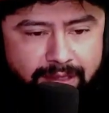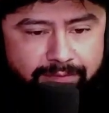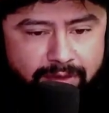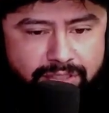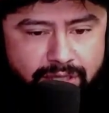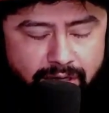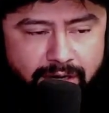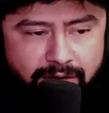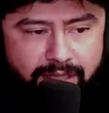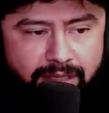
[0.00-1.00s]
of
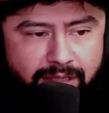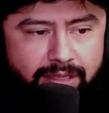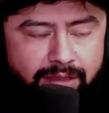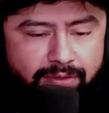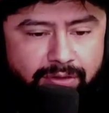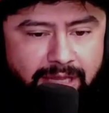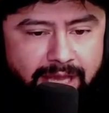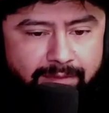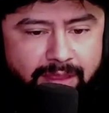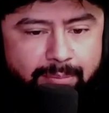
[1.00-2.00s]
Ashkari if you don't
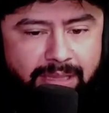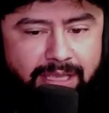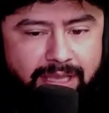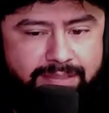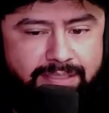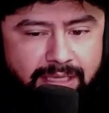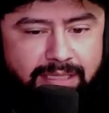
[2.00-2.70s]
have that. But like I said, I